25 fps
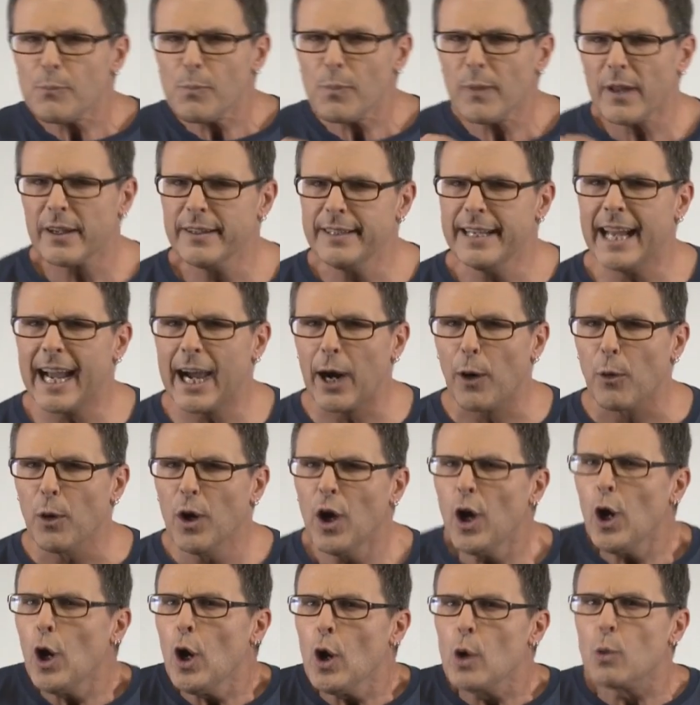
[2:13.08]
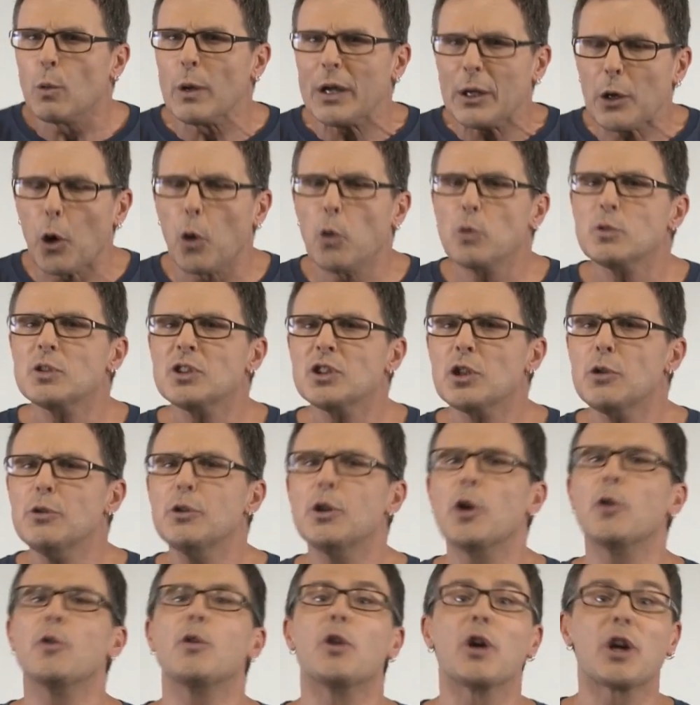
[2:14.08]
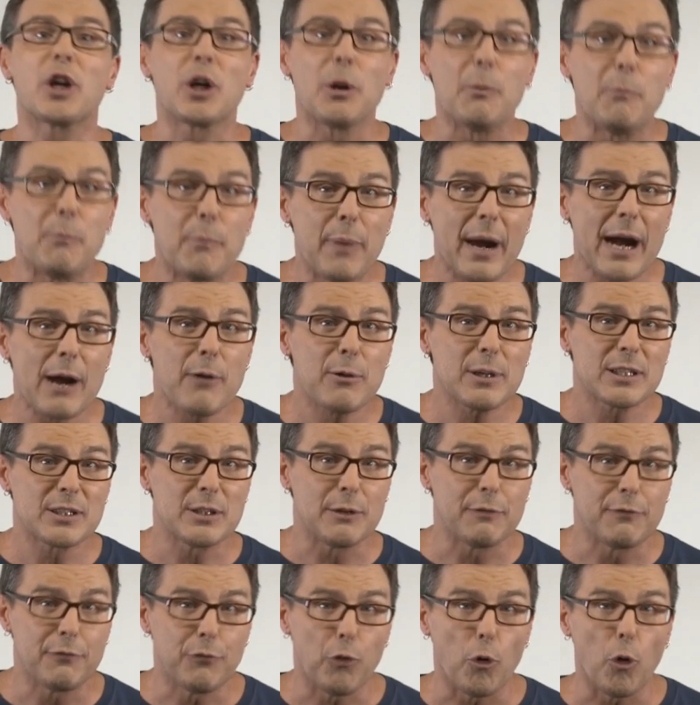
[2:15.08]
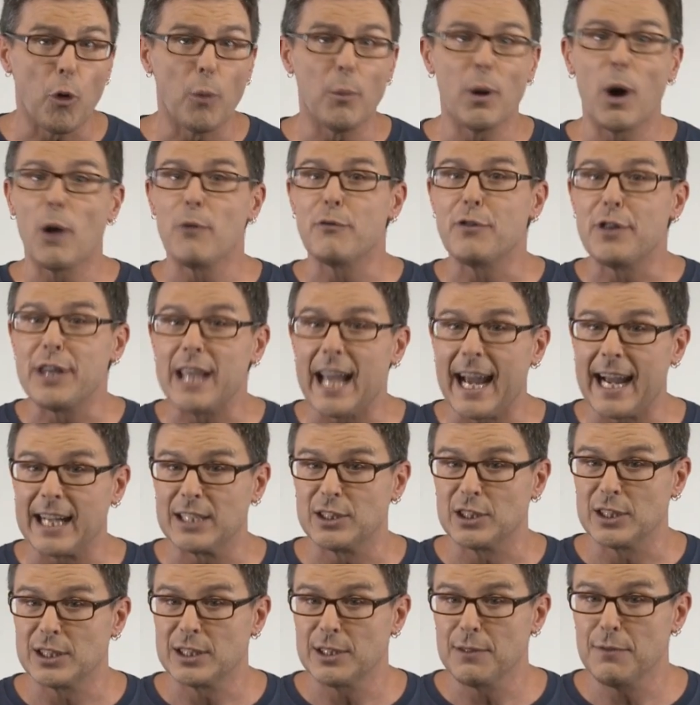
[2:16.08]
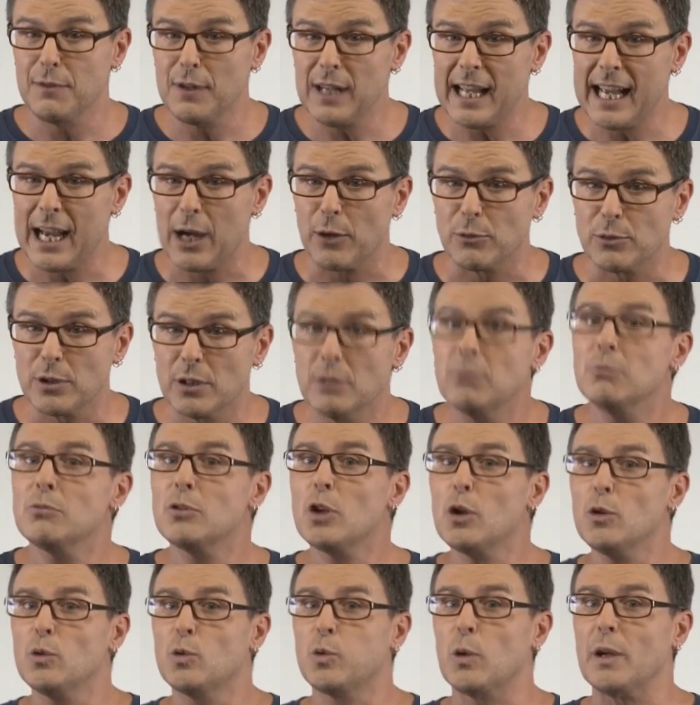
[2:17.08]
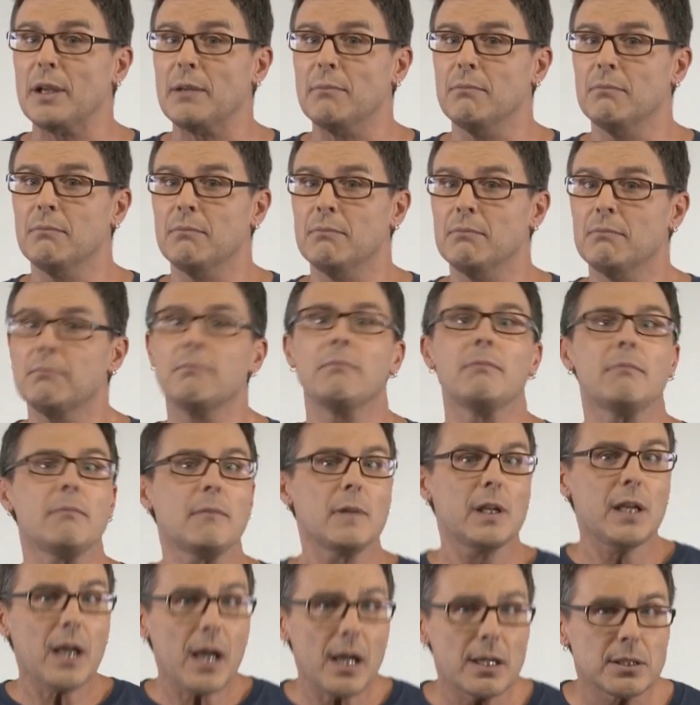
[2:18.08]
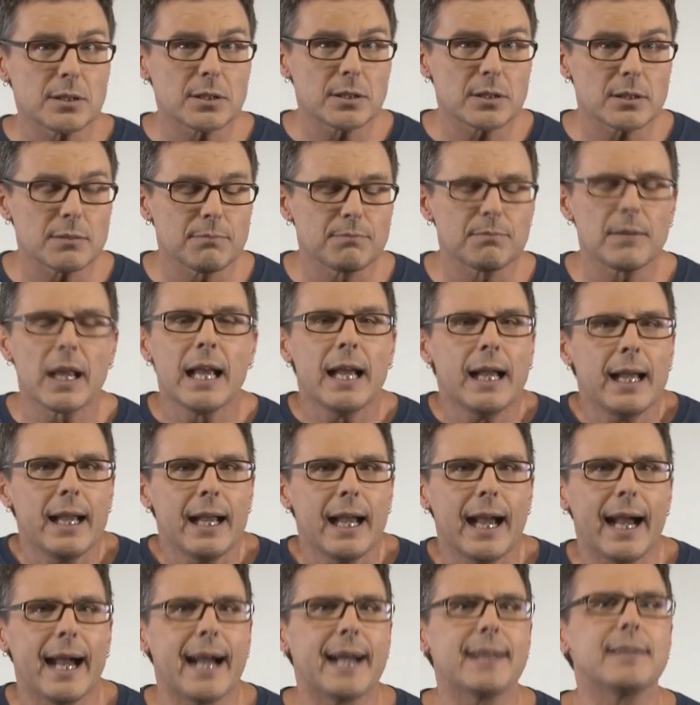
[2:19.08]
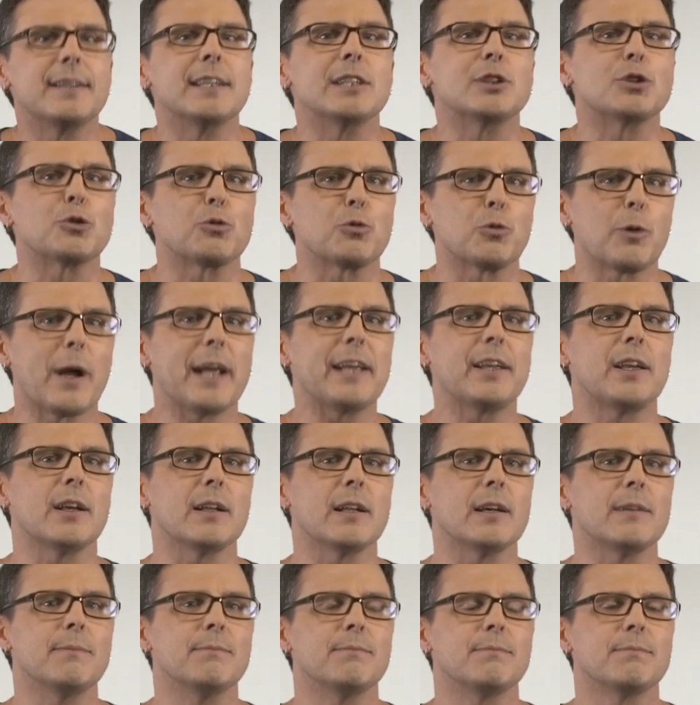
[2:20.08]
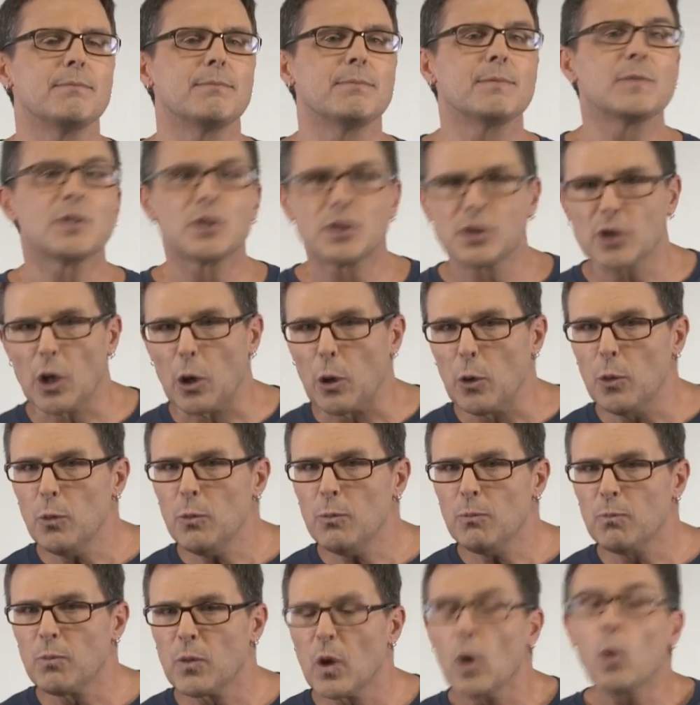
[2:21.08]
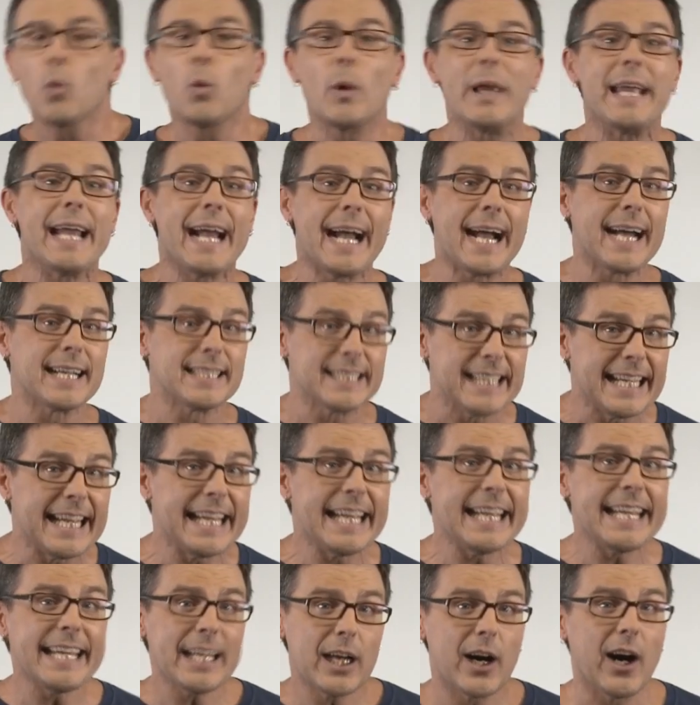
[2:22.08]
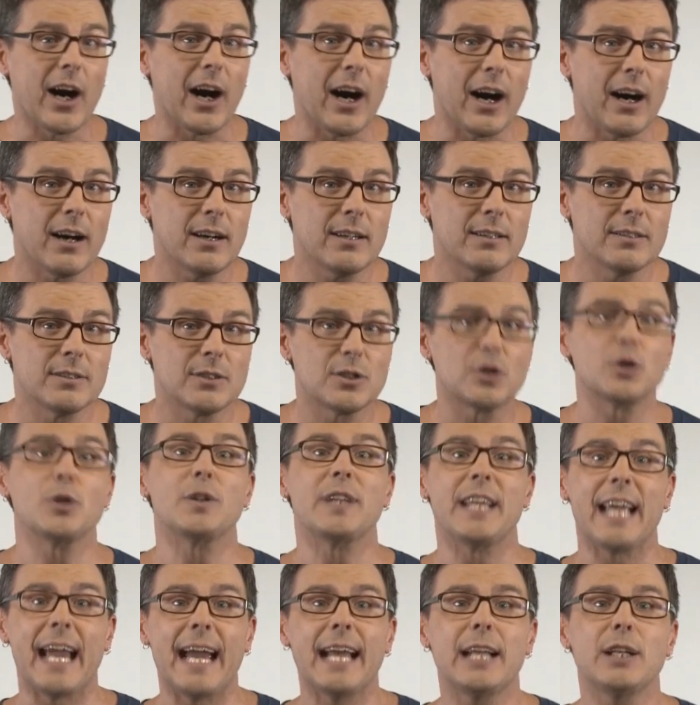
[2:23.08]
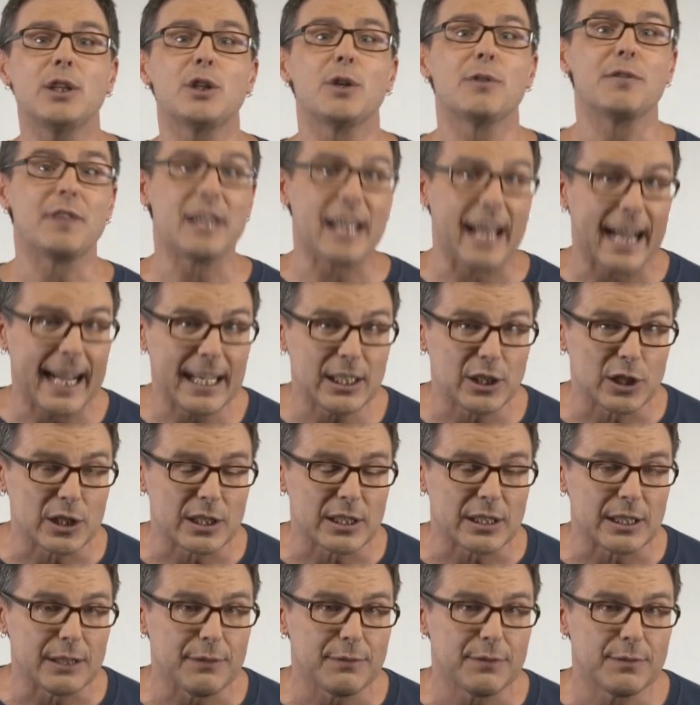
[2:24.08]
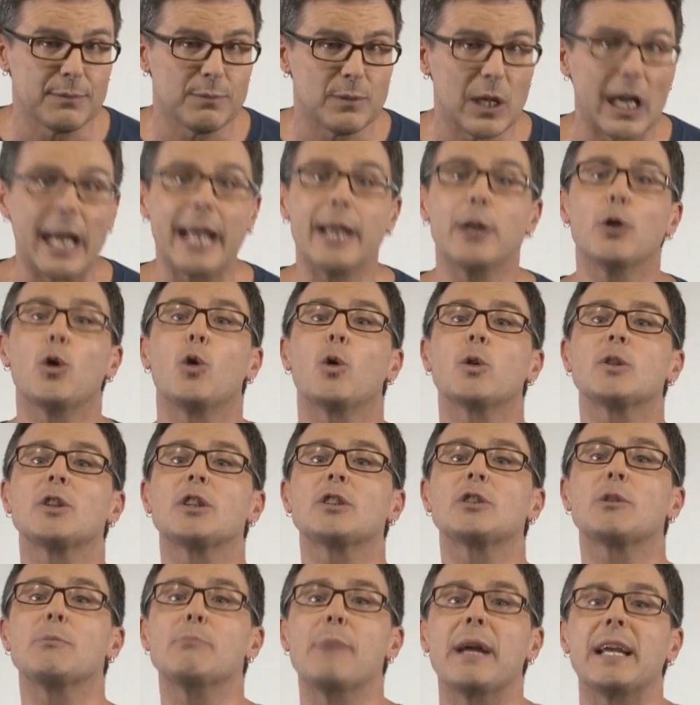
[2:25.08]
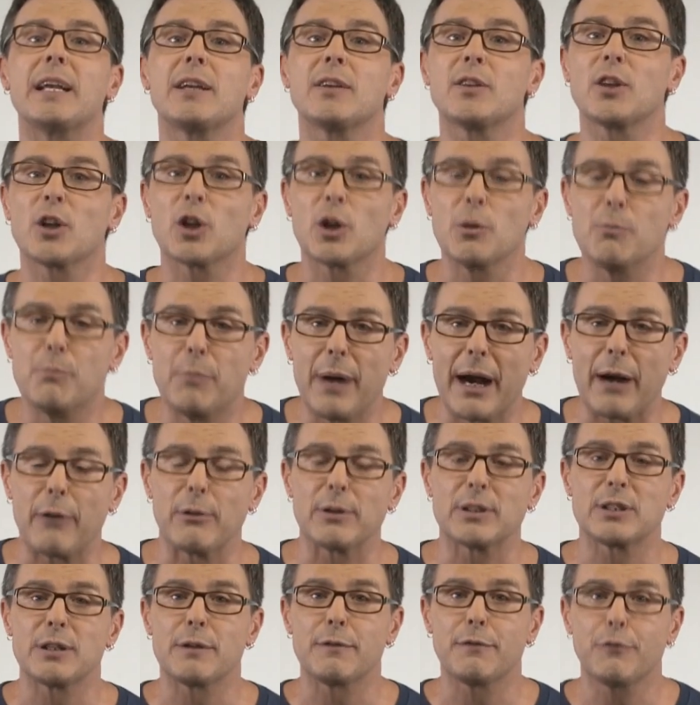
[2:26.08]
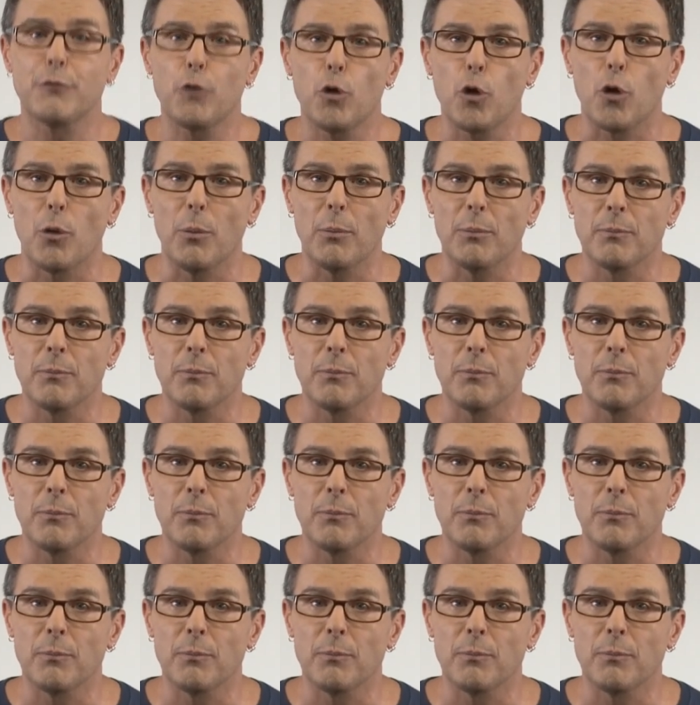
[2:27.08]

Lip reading: Now, we also know the comparative form of the adjective loud, don't we? Yes, and it's regular. So, we add ER to the end of the adjective in order to make the comparative form.